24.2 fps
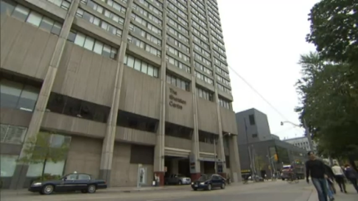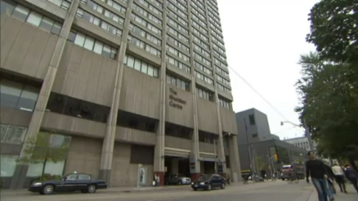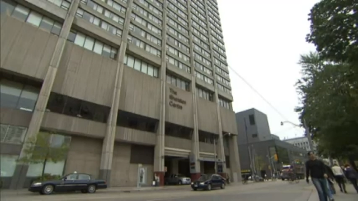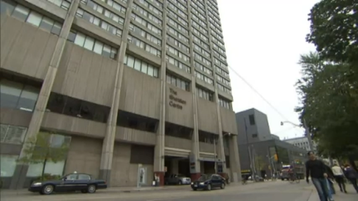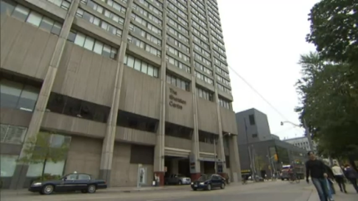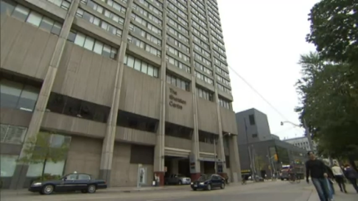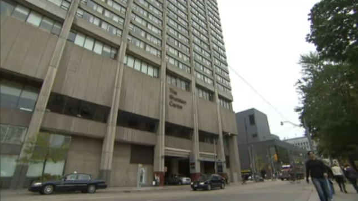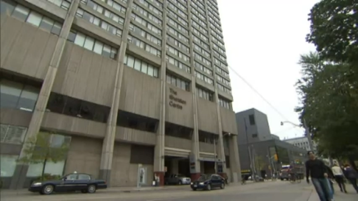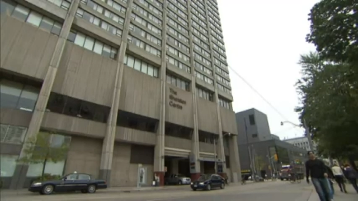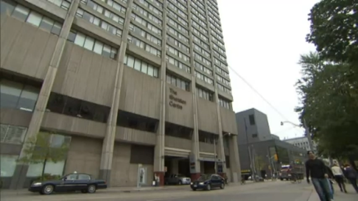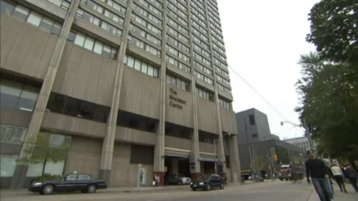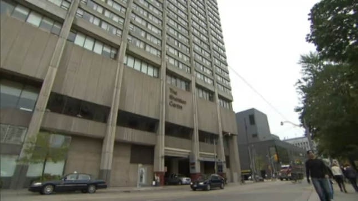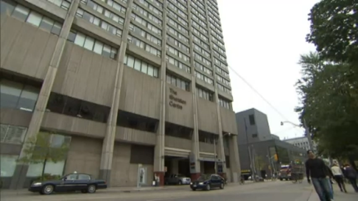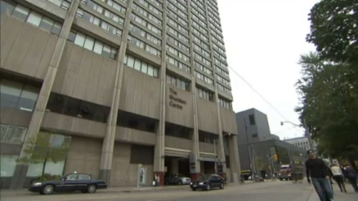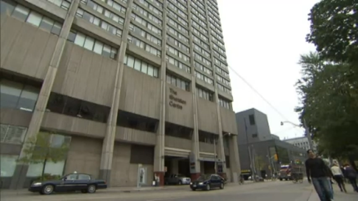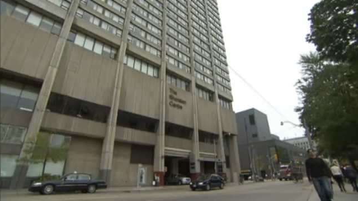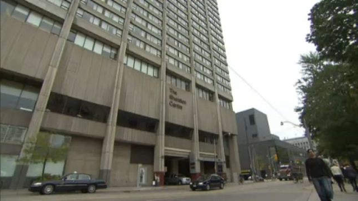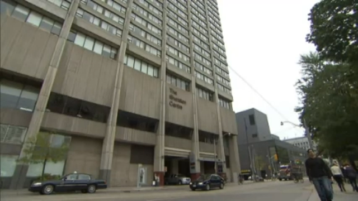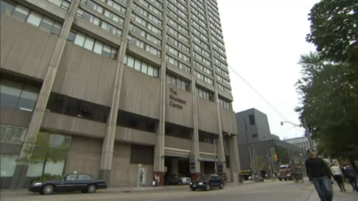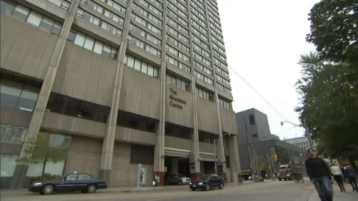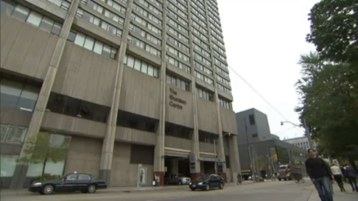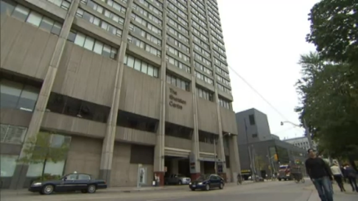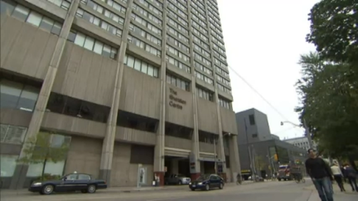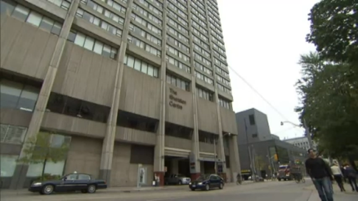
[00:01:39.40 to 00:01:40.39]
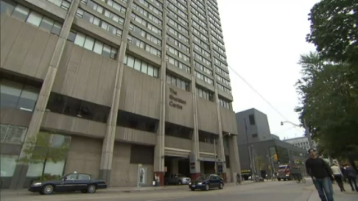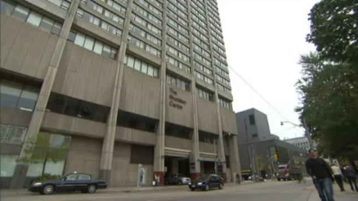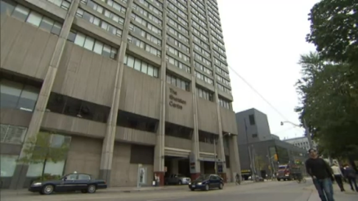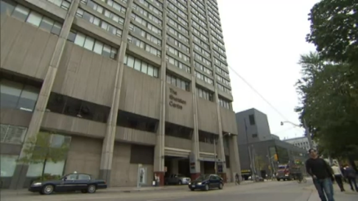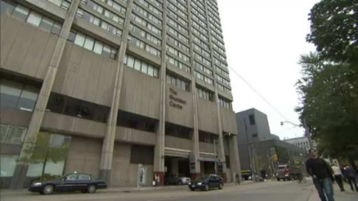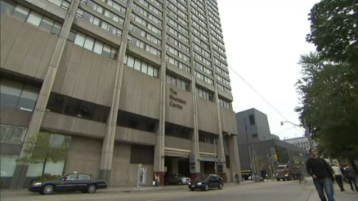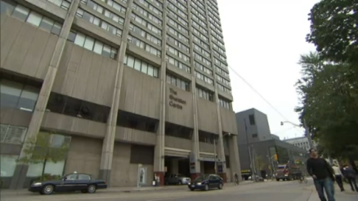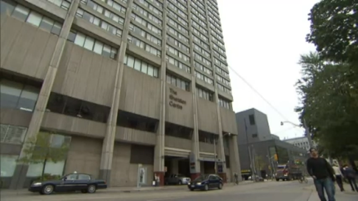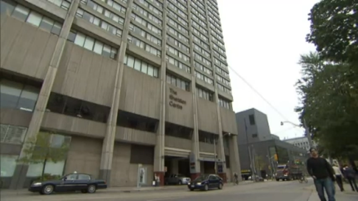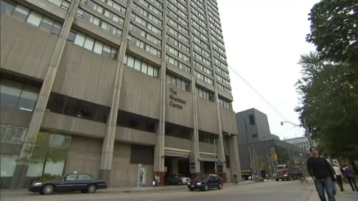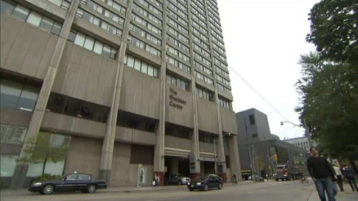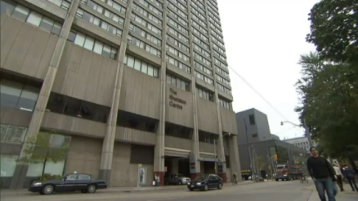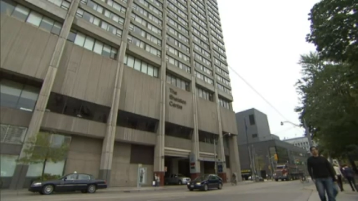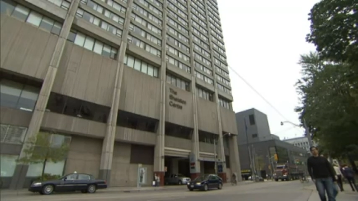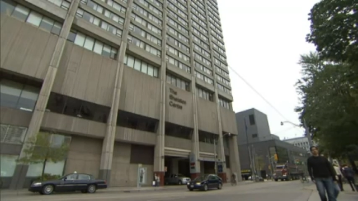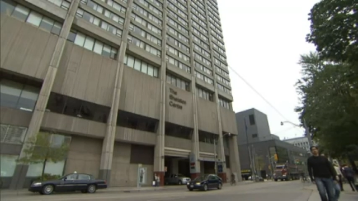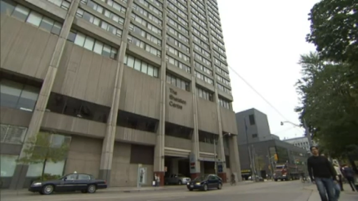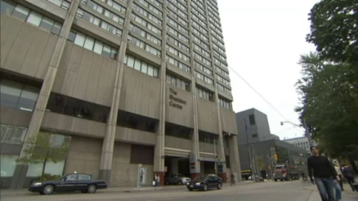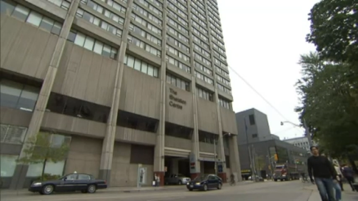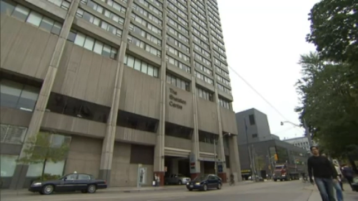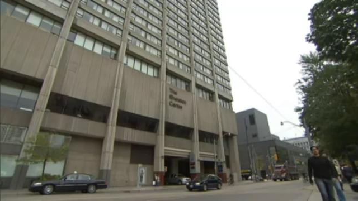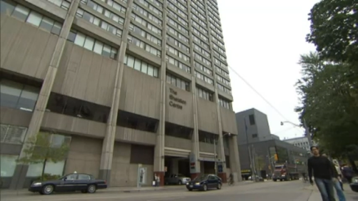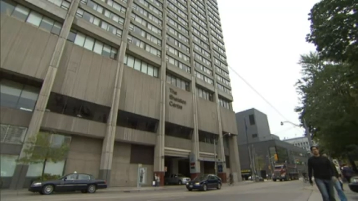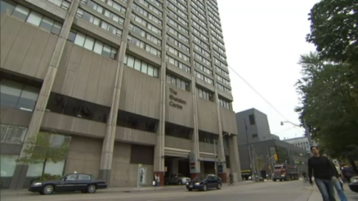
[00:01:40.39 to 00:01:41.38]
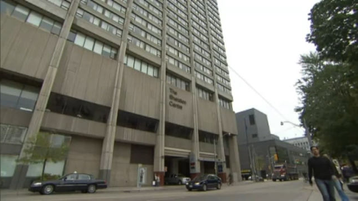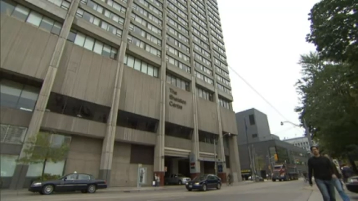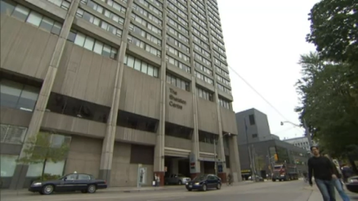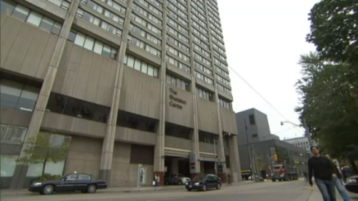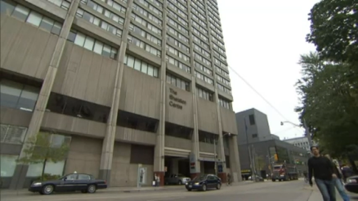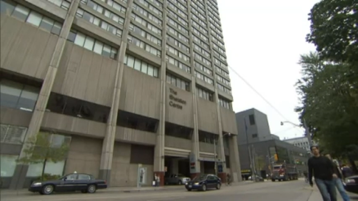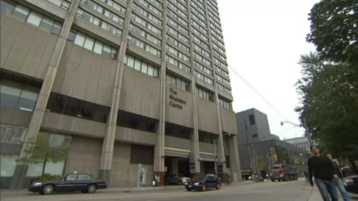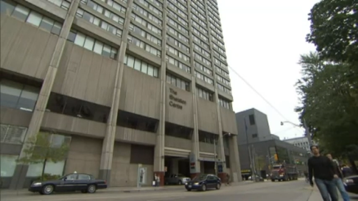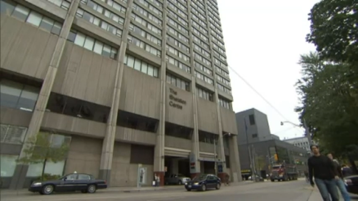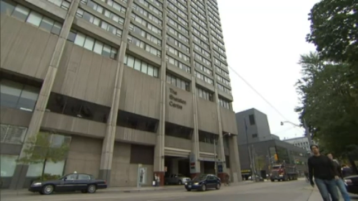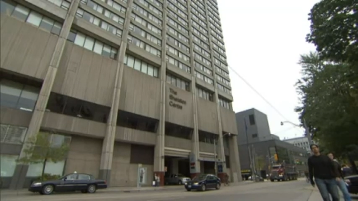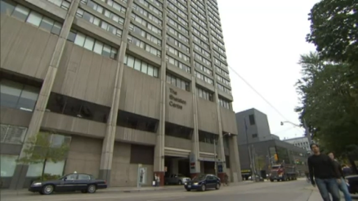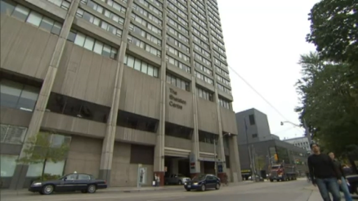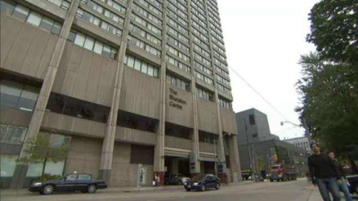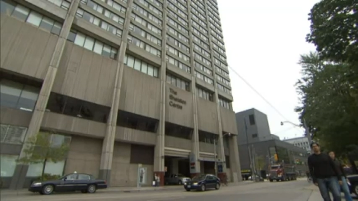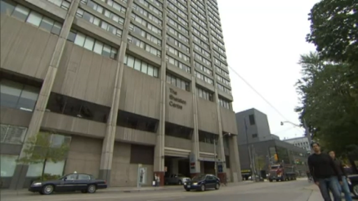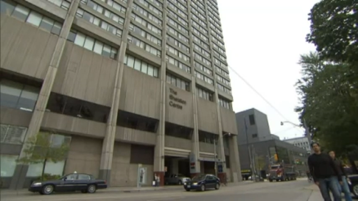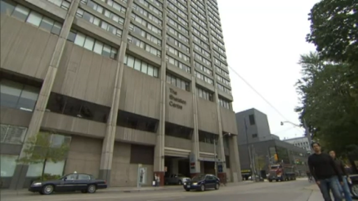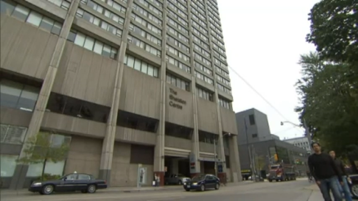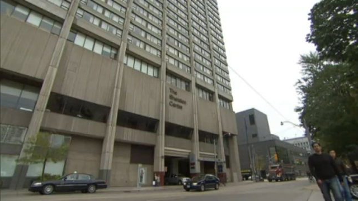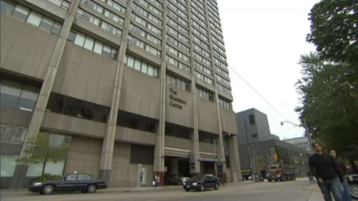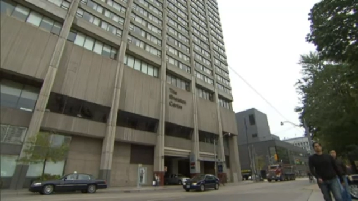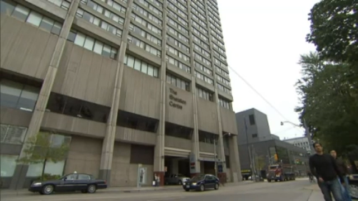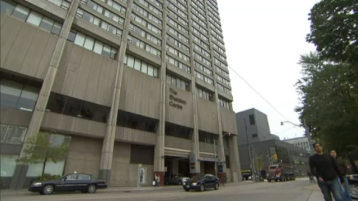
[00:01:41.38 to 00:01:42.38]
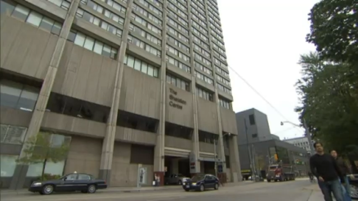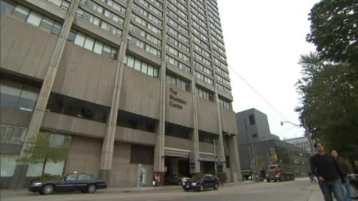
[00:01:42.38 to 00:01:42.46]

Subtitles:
No face is visible, so there are no lips to read.